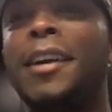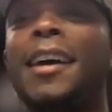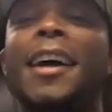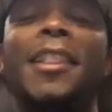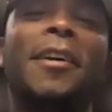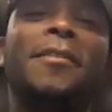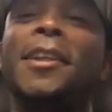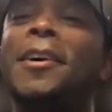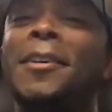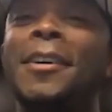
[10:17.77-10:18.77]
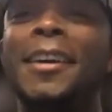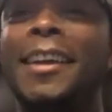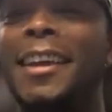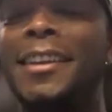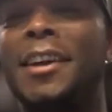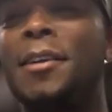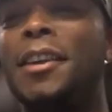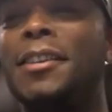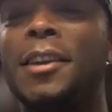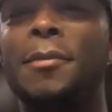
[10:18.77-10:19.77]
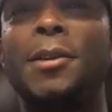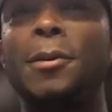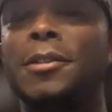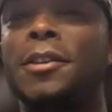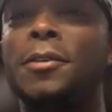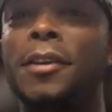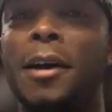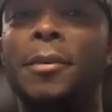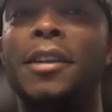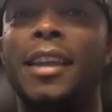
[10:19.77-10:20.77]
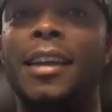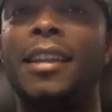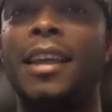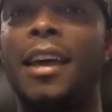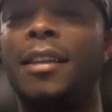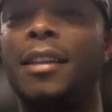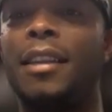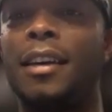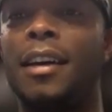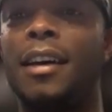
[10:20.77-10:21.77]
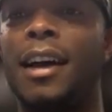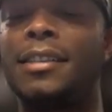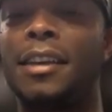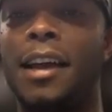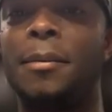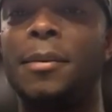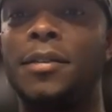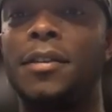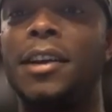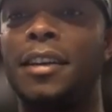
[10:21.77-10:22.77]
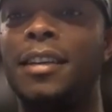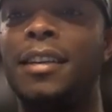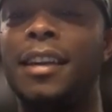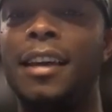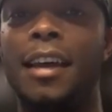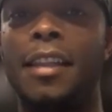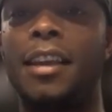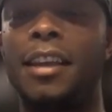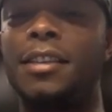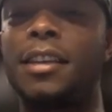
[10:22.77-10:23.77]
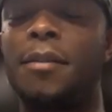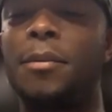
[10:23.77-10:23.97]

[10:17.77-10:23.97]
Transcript: I love Lowe he's gonna he's gonna be cool as a cucumber in that in that uh, hostile atmosphere, and I think he's gonna have a